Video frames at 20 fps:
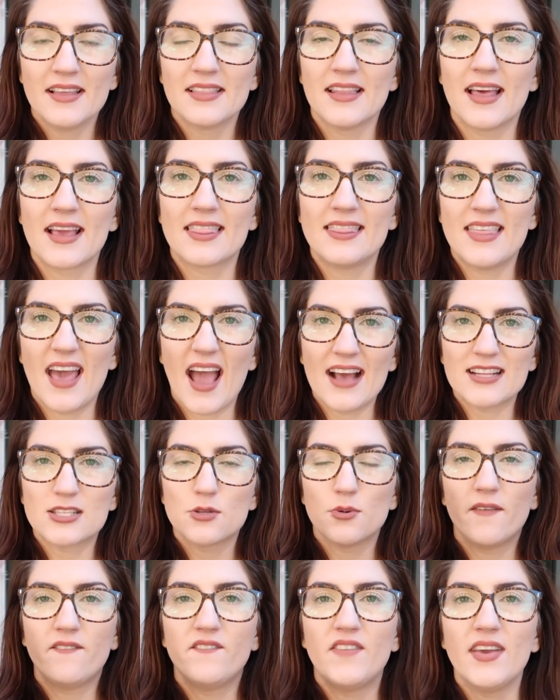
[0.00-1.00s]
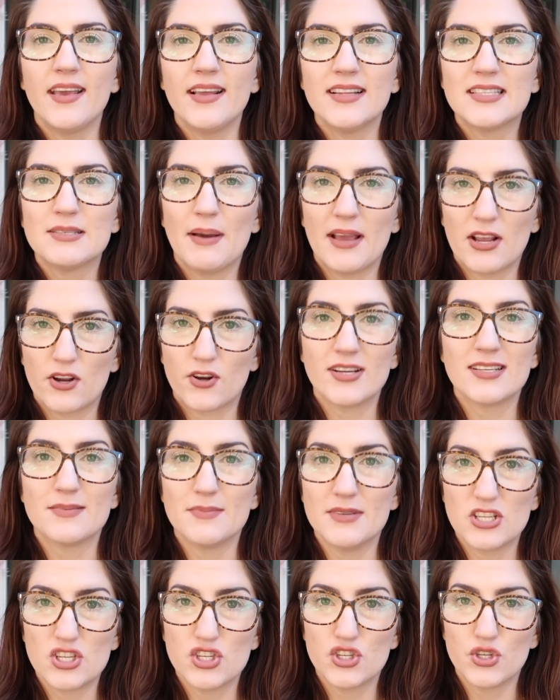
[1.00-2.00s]
Like that's what feeds my
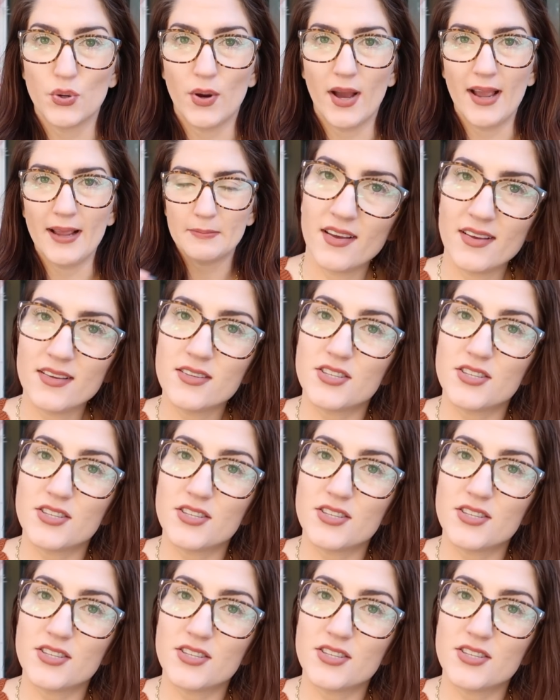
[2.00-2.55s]
Christmas joy.